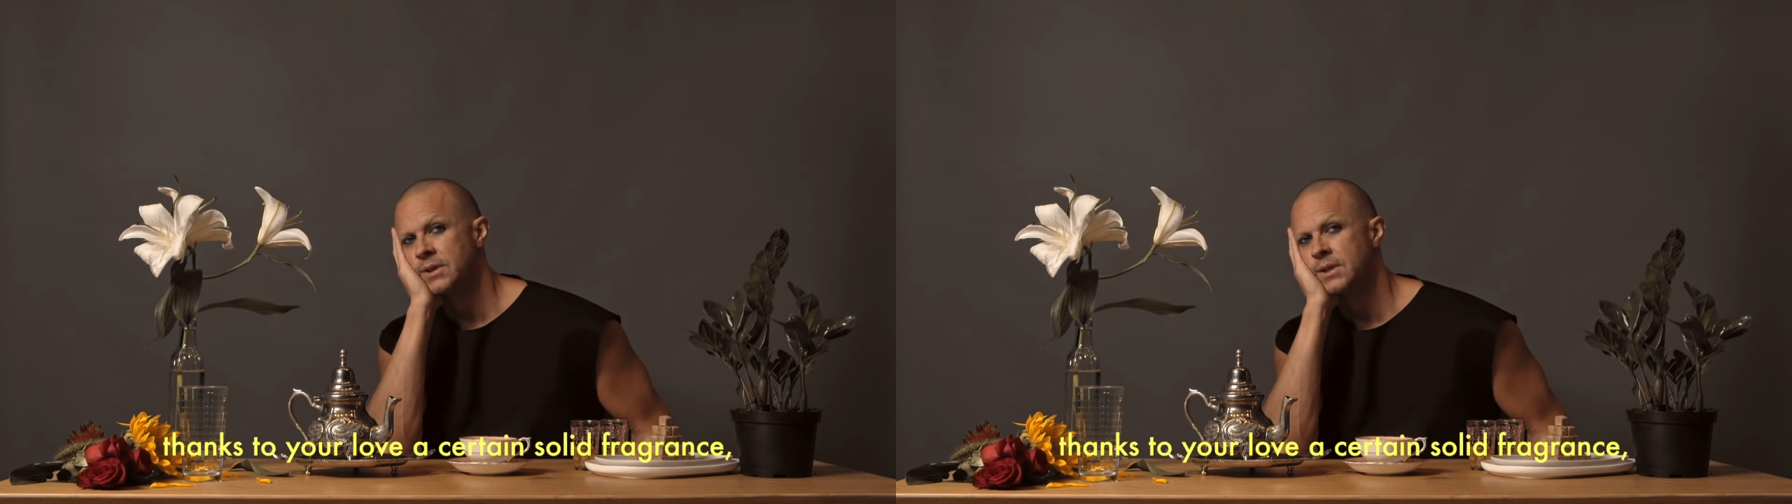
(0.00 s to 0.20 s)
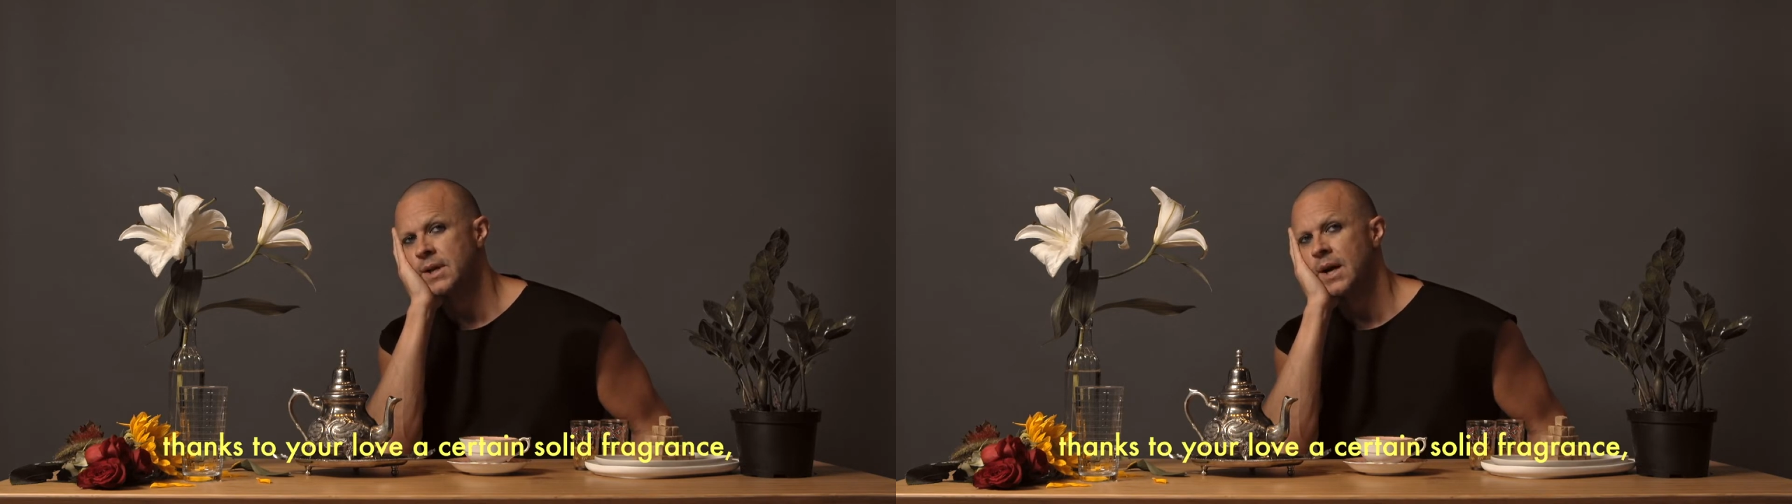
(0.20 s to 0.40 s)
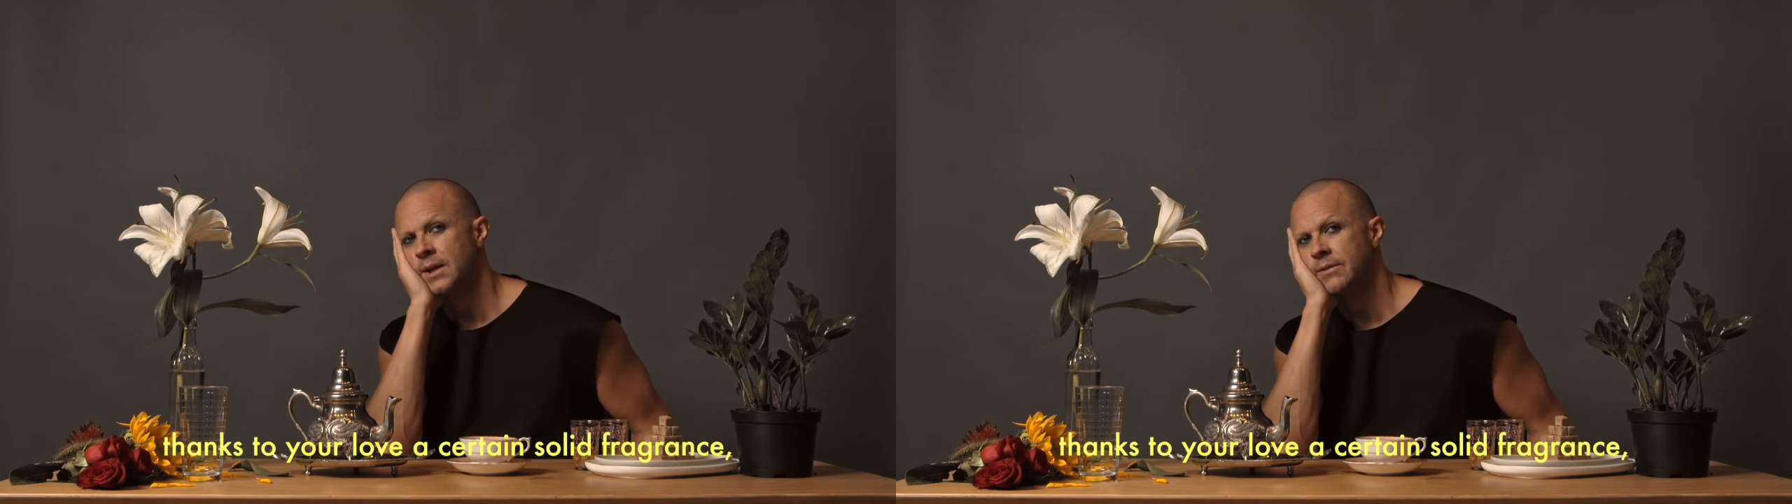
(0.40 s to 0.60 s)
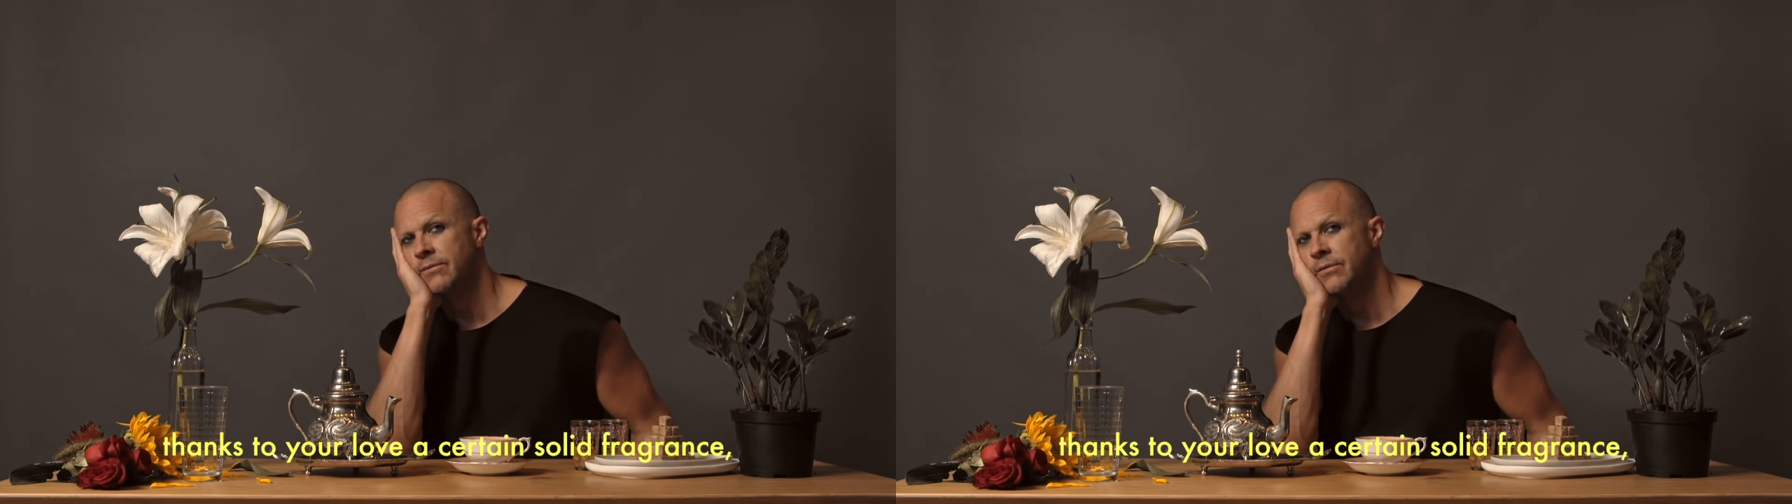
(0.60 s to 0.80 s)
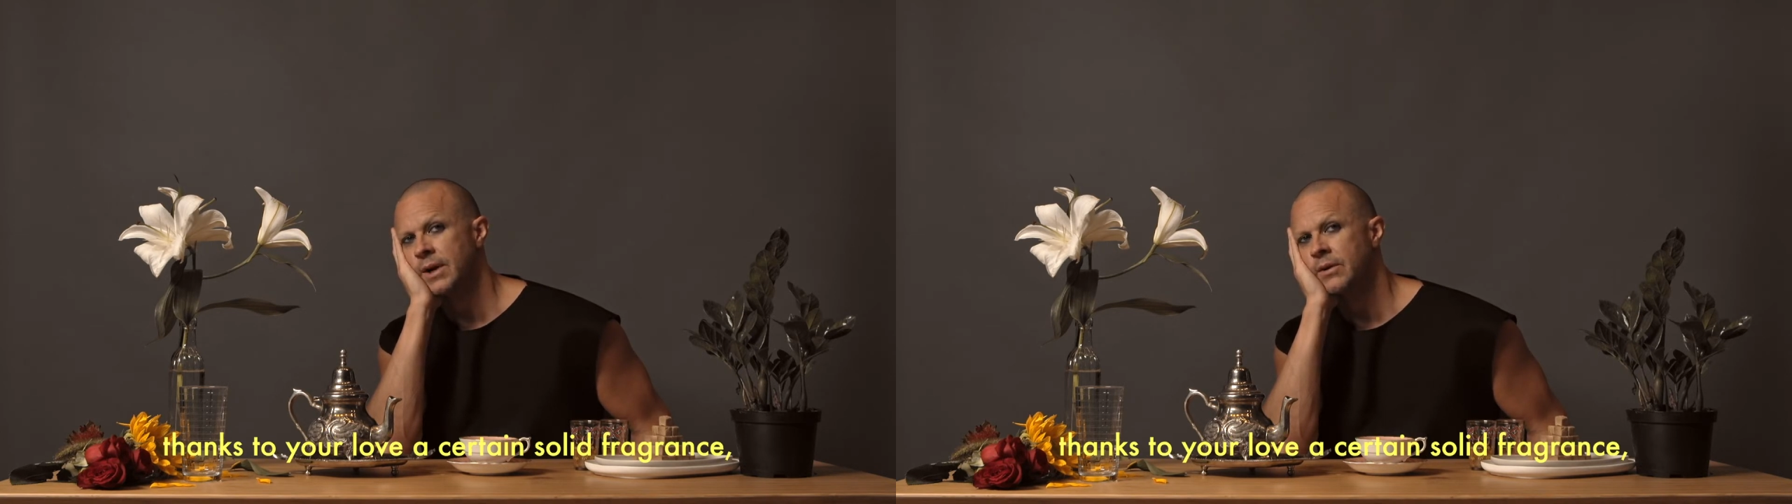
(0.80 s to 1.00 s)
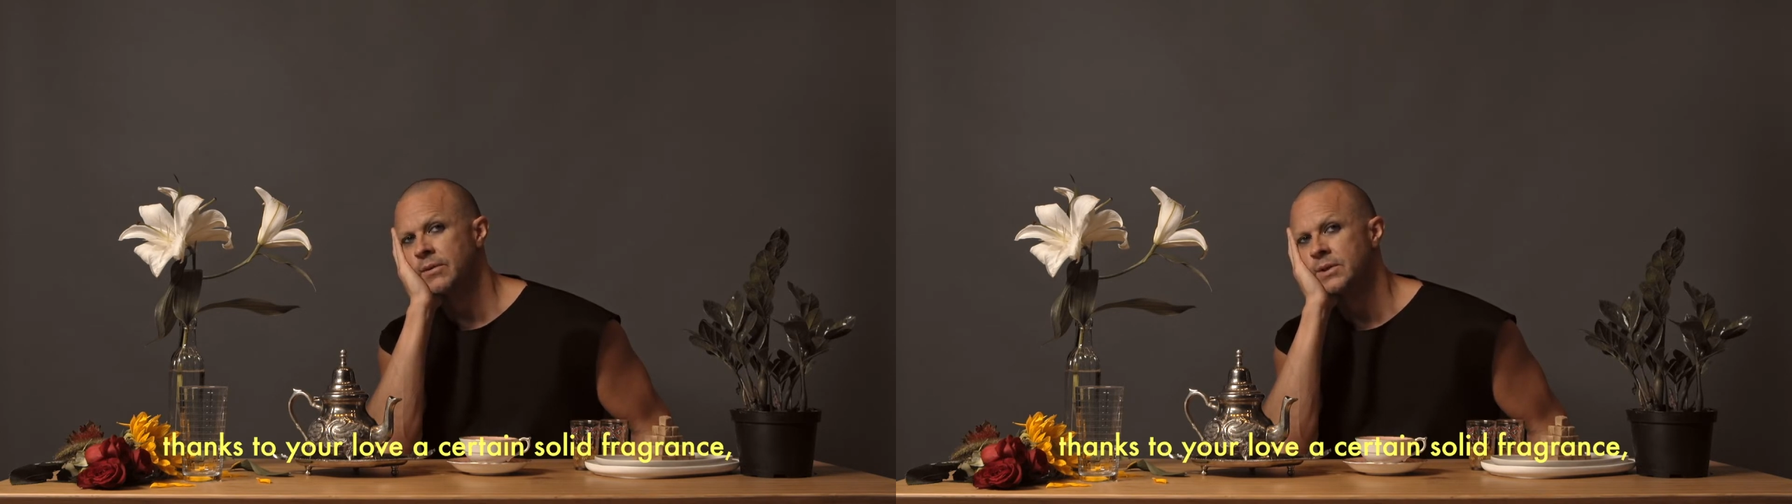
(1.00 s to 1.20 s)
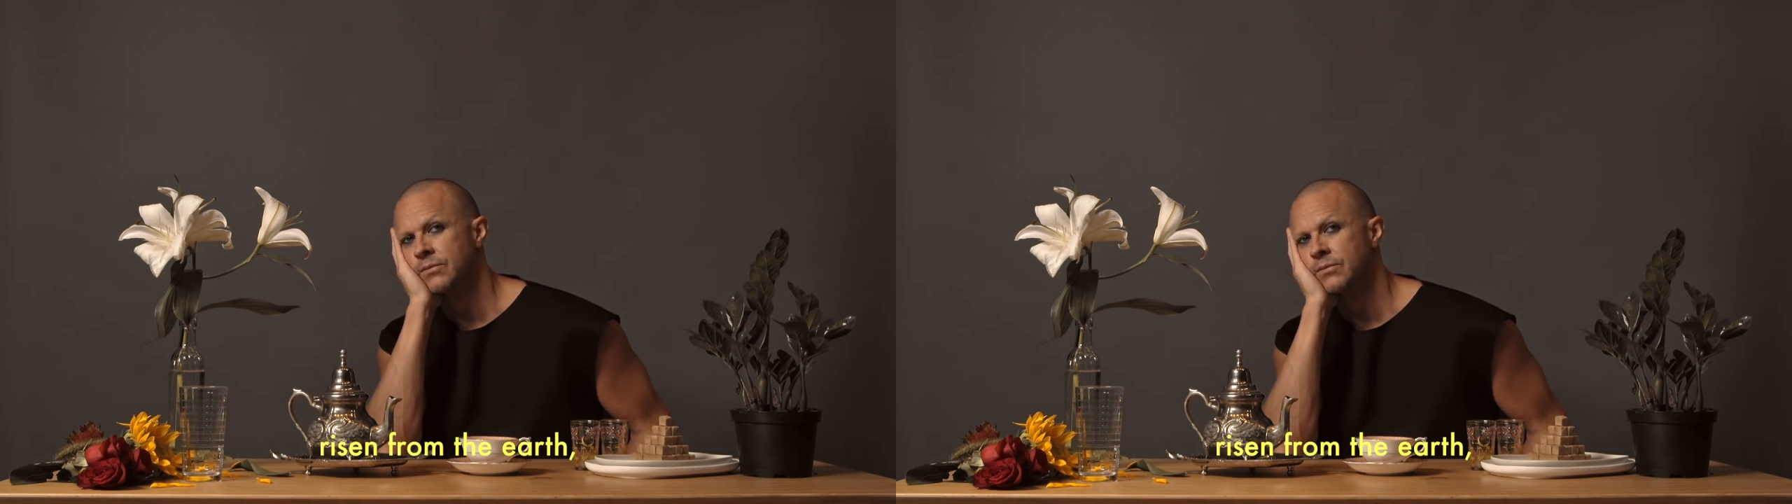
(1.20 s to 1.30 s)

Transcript: solid fragrance